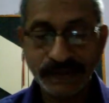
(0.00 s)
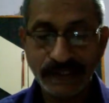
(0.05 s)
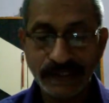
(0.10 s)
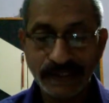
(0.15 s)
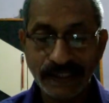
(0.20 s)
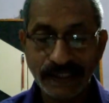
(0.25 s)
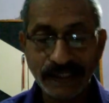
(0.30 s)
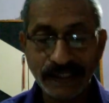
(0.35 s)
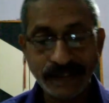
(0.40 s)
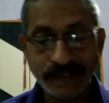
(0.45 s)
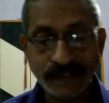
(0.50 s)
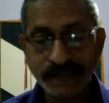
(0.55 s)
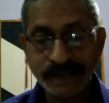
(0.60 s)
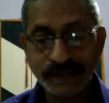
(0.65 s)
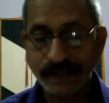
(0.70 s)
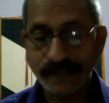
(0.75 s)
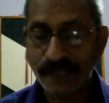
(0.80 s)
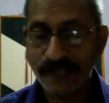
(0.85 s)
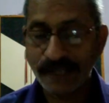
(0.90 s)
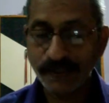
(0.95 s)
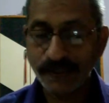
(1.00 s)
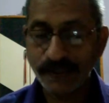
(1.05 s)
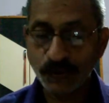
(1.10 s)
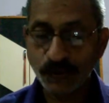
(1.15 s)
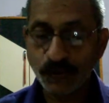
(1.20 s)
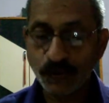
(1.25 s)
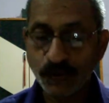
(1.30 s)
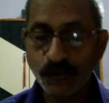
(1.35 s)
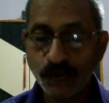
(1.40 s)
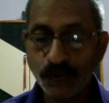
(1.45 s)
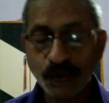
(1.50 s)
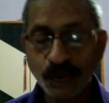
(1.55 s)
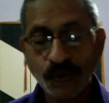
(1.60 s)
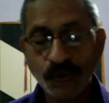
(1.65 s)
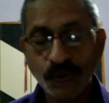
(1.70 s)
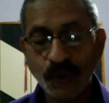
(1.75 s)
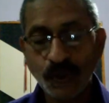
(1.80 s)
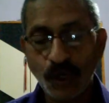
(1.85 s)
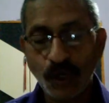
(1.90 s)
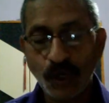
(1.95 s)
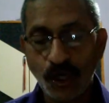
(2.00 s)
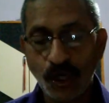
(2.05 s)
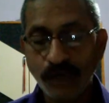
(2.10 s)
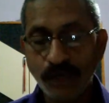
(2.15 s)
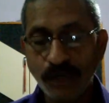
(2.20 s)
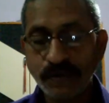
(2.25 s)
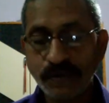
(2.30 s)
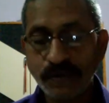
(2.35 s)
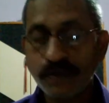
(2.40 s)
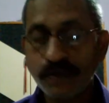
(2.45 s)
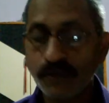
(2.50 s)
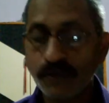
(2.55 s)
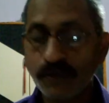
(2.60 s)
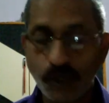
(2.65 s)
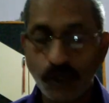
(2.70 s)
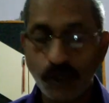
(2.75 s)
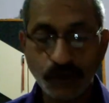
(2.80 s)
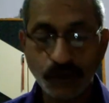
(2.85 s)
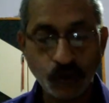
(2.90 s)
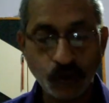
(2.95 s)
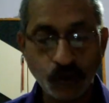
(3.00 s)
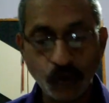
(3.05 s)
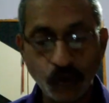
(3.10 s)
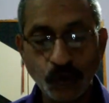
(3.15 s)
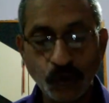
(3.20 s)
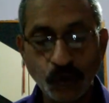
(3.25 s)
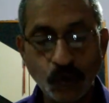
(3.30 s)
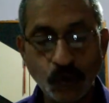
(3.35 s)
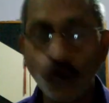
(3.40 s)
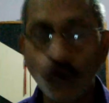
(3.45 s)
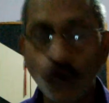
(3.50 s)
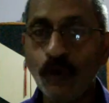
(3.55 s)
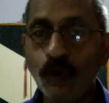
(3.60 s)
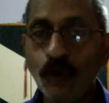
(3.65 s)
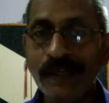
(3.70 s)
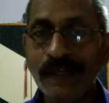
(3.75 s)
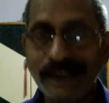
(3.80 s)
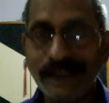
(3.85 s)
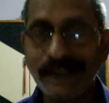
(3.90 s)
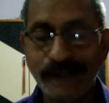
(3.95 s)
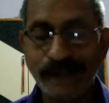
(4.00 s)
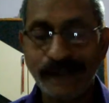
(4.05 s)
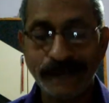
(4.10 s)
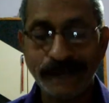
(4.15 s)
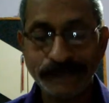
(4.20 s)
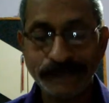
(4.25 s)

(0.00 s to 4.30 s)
It is neither too hot nor too cold here.